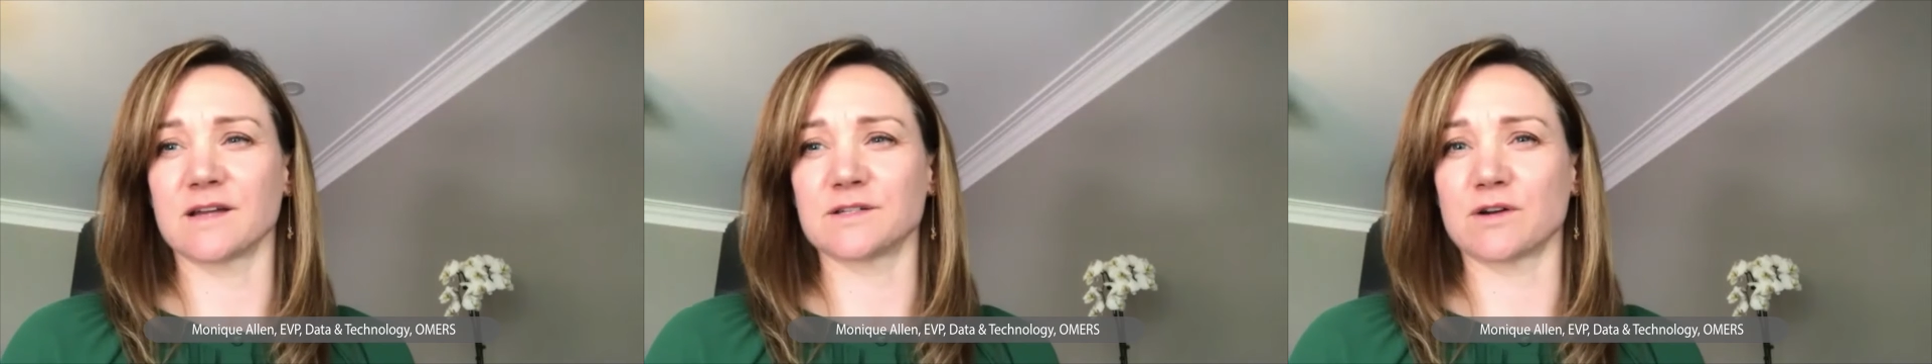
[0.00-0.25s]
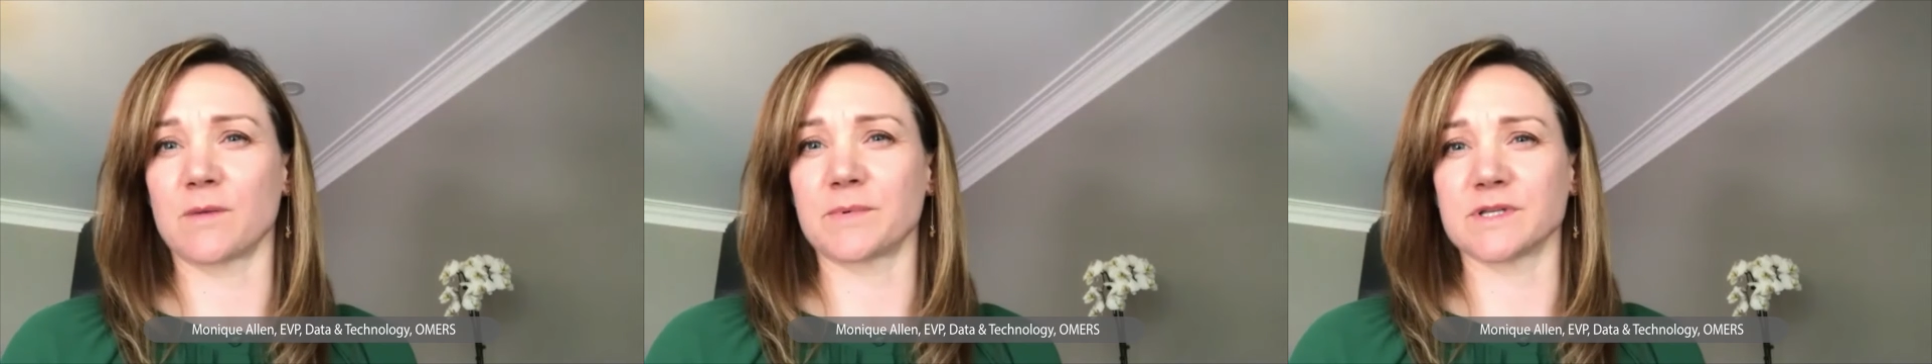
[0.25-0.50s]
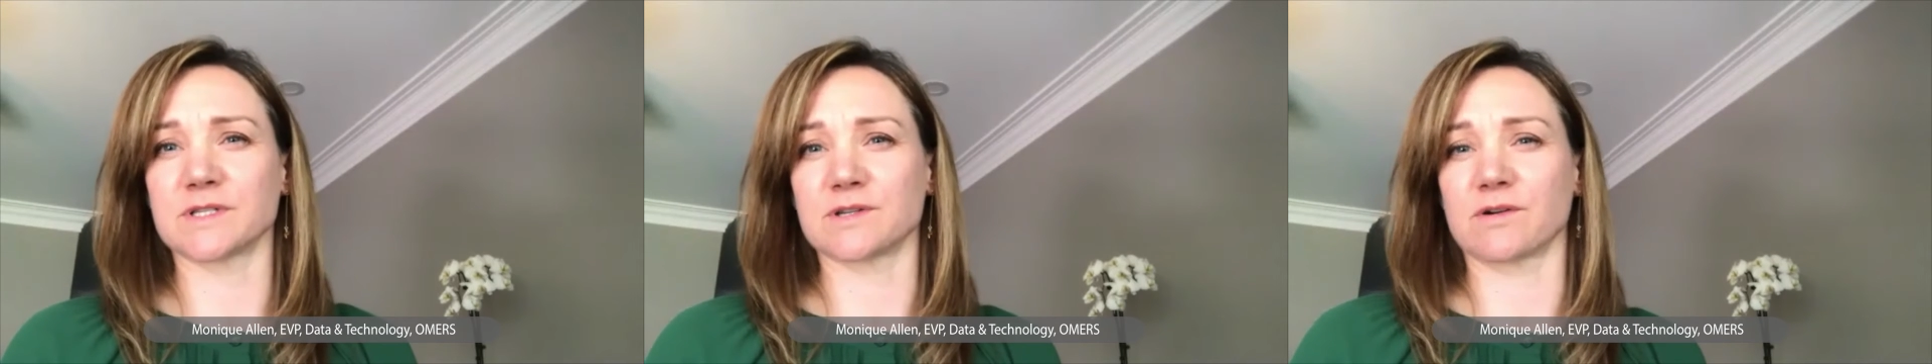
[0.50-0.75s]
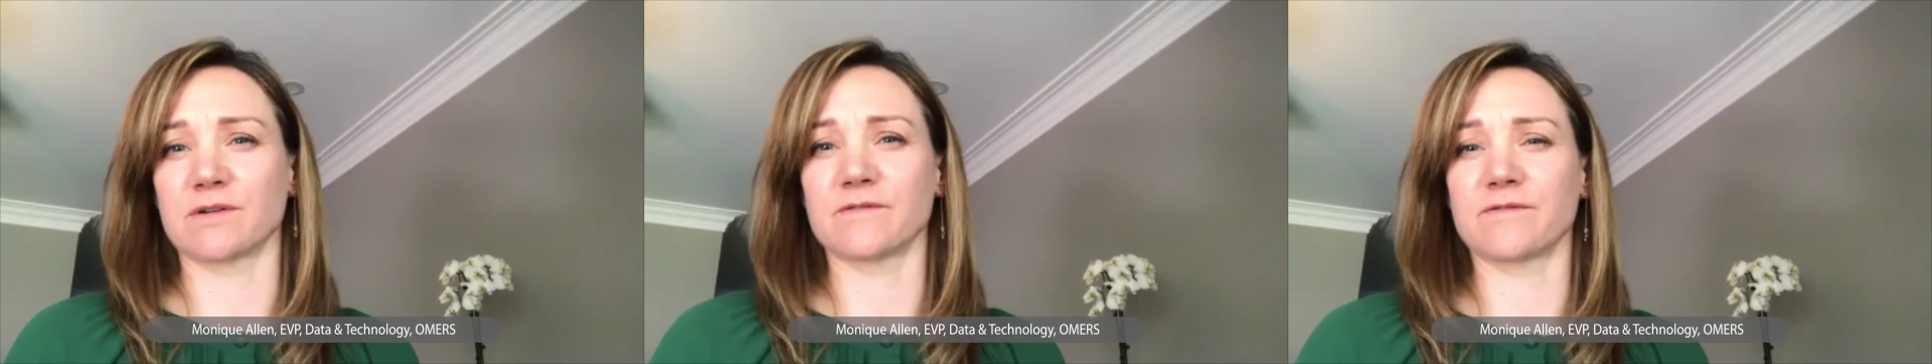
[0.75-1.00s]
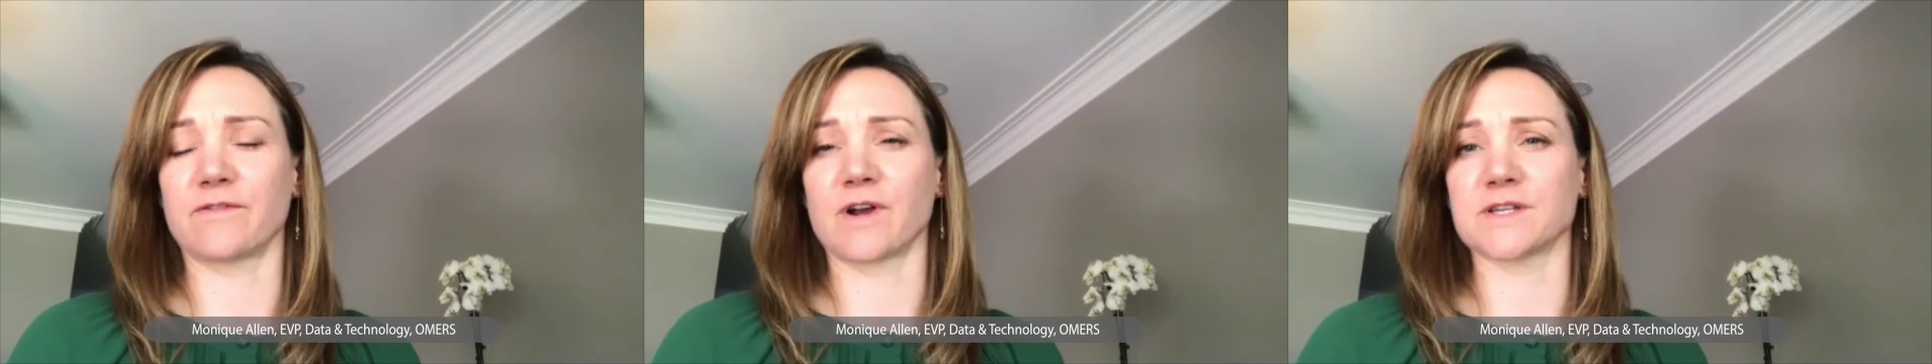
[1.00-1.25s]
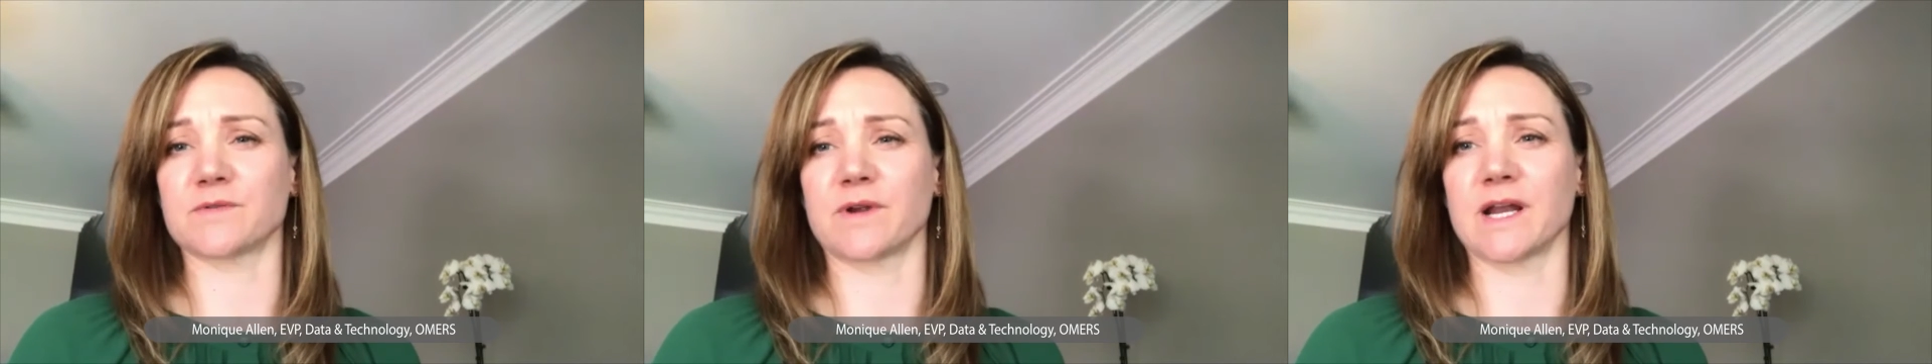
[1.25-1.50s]
a top concern for
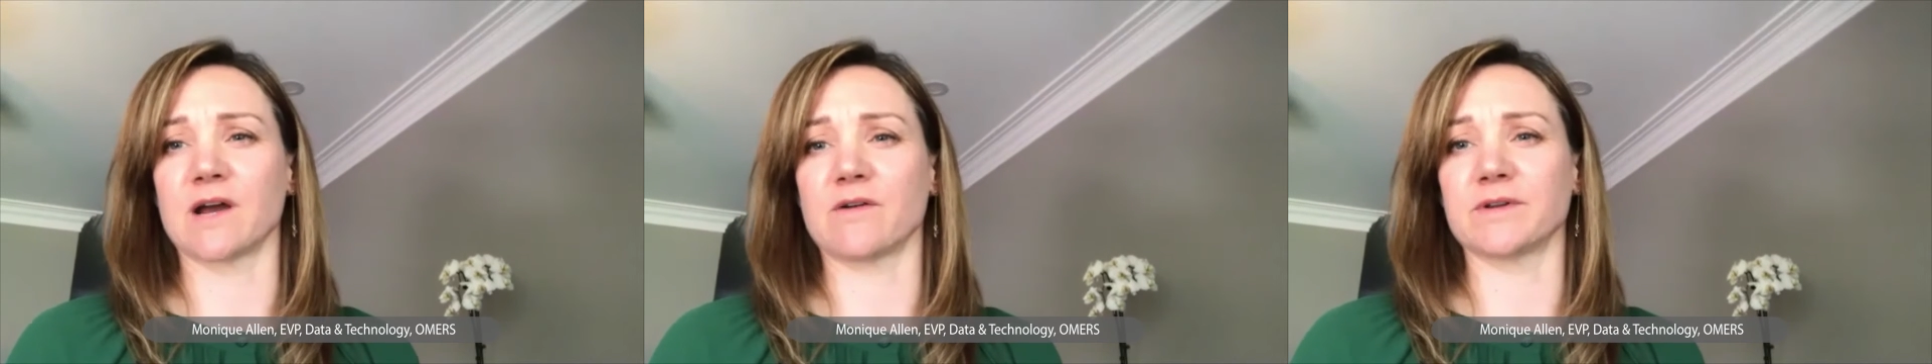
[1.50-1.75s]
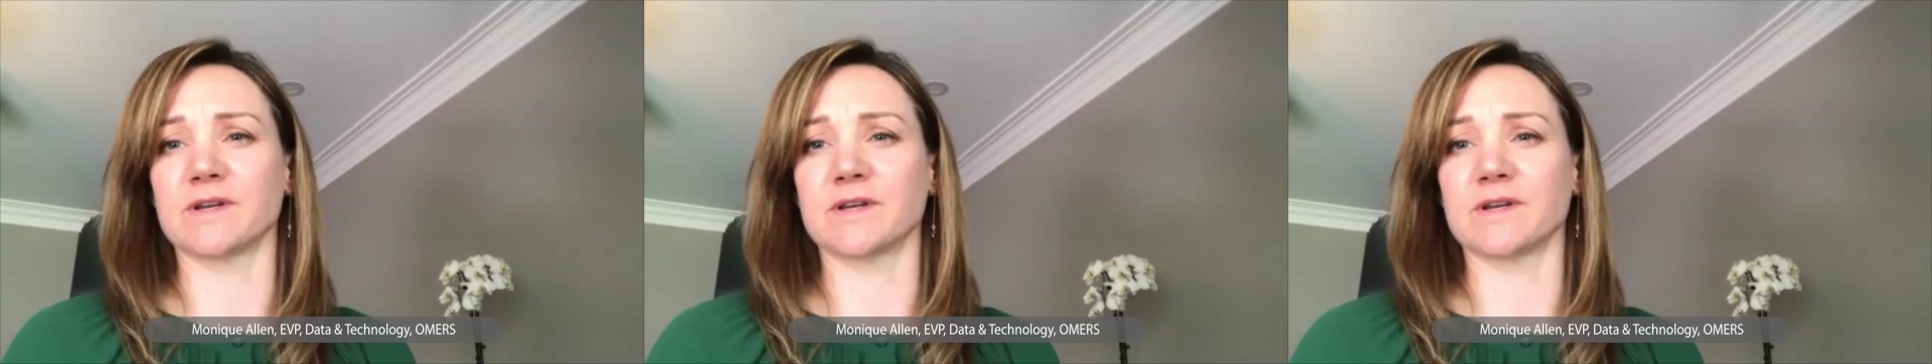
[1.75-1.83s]
us right now,